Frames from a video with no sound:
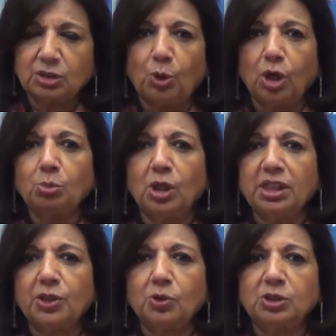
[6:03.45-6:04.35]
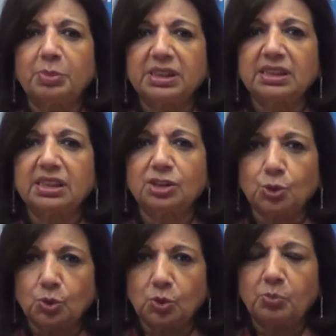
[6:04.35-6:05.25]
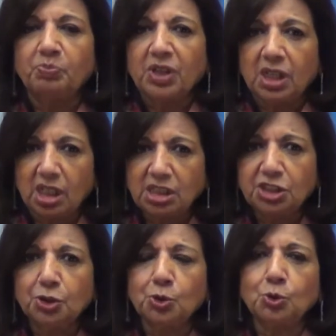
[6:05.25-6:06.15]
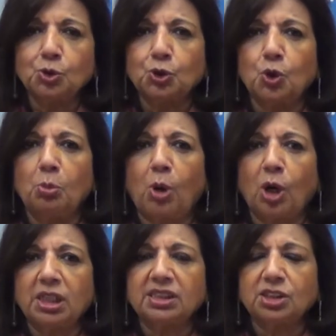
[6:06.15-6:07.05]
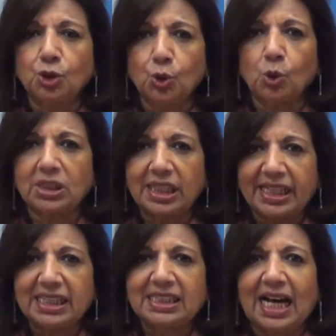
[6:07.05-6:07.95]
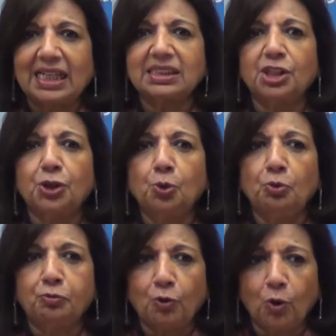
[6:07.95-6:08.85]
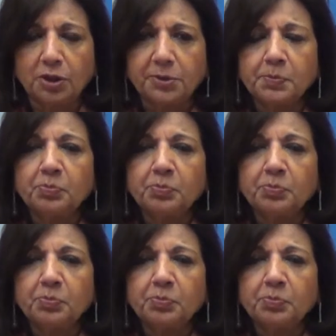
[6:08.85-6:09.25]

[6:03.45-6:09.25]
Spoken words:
small molecules business to continue to show modest growth like it has in Q4.